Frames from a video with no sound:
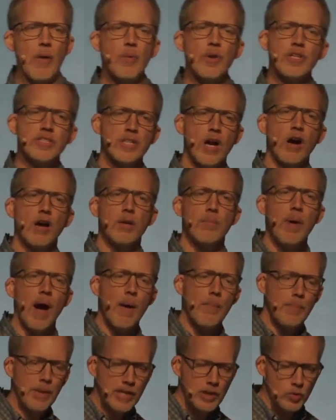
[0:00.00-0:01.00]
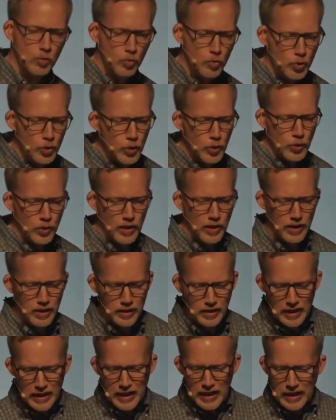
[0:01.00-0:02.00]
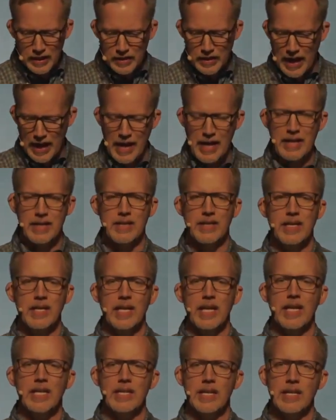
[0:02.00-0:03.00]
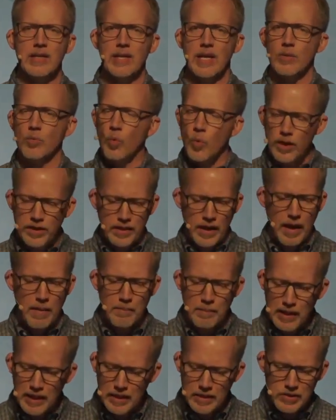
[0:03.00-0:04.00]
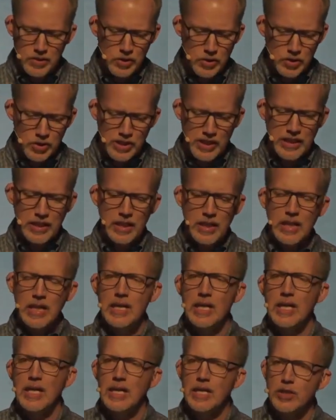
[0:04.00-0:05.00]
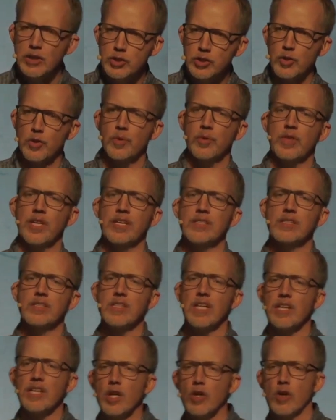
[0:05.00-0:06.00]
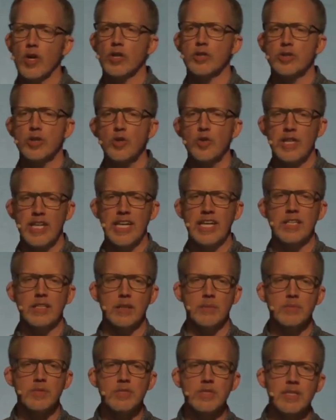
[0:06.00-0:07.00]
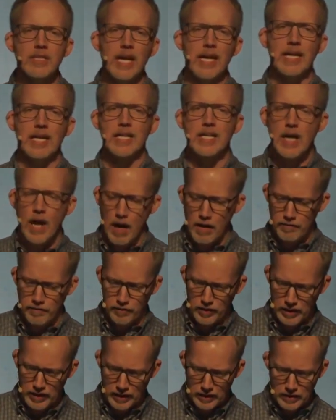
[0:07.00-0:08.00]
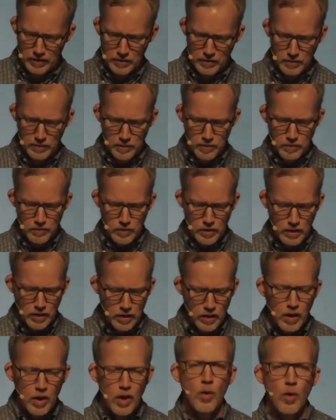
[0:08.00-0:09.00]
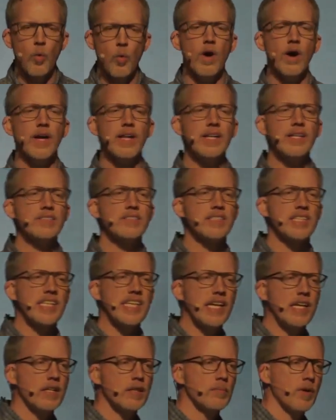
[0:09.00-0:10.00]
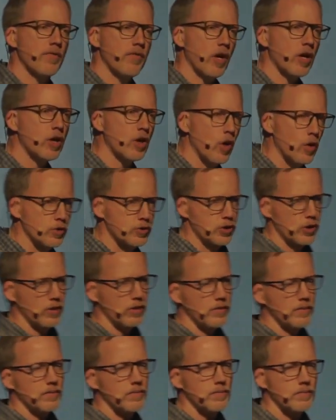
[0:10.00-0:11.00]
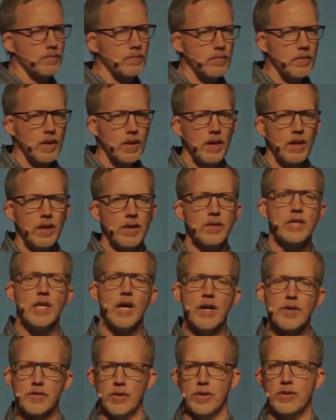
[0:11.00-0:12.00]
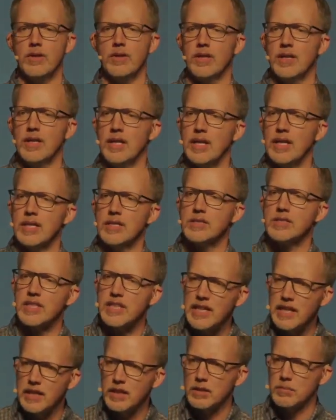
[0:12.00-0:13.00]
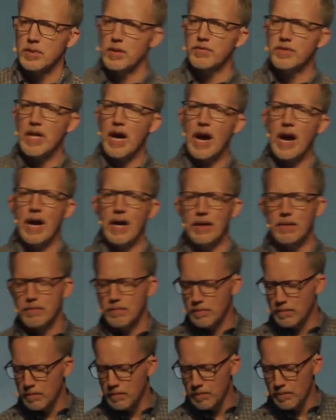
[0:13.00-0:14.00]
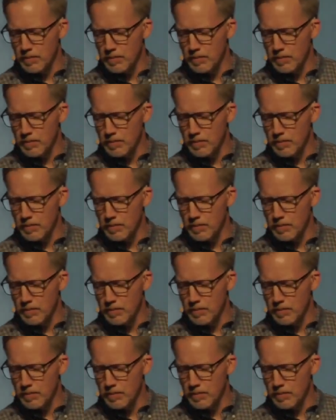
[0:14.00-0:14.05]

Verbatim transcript: I want to talk about being rooted in that and, and, and what that means. You see, the truth is that there are two kingdoms today in conflict one is the kingdom of our culture, the other is the kingdom of God.